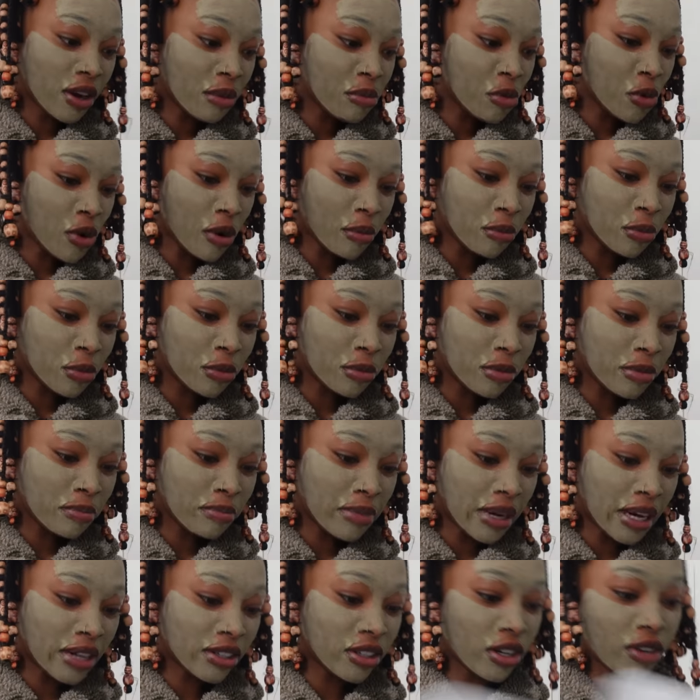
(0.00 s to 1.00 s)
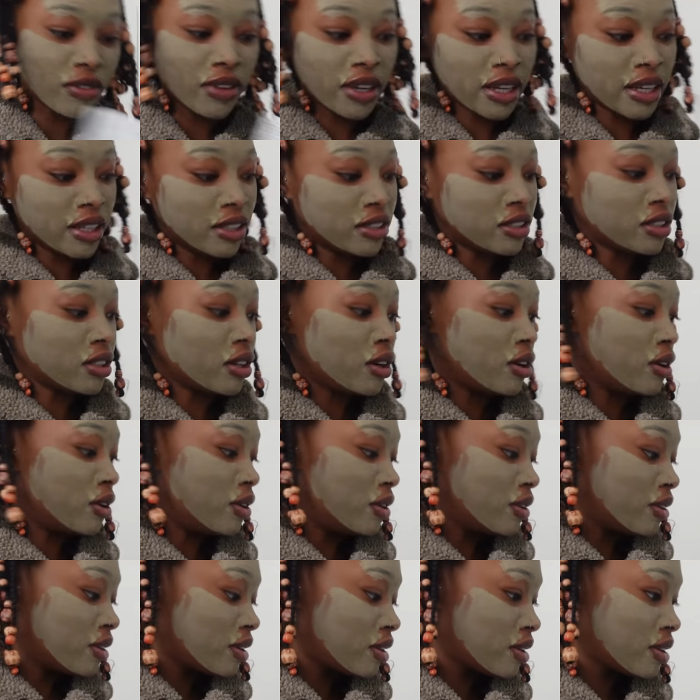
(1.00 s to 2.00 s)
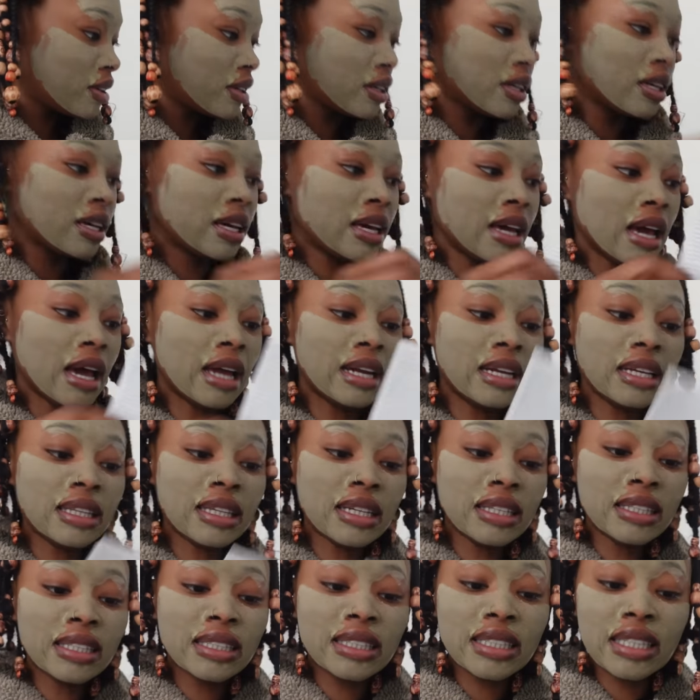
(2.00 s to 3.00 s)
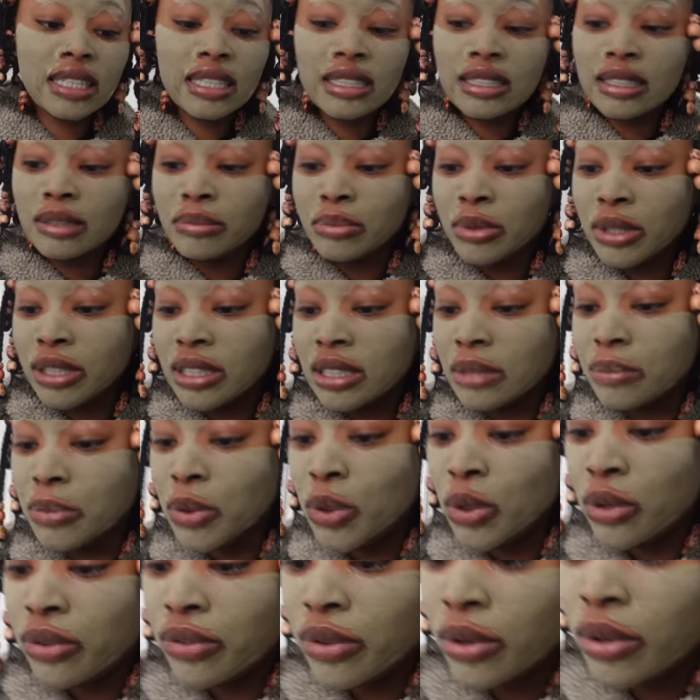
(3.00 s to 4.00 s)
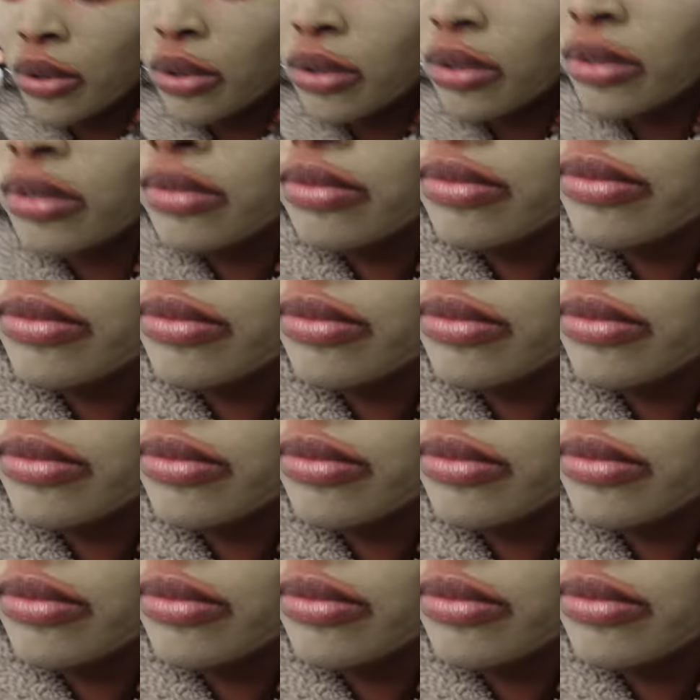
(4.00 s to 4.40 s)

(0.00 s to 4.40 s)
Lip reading: know, I'm a one woman band over here, so anything that's easy breezy beautiful,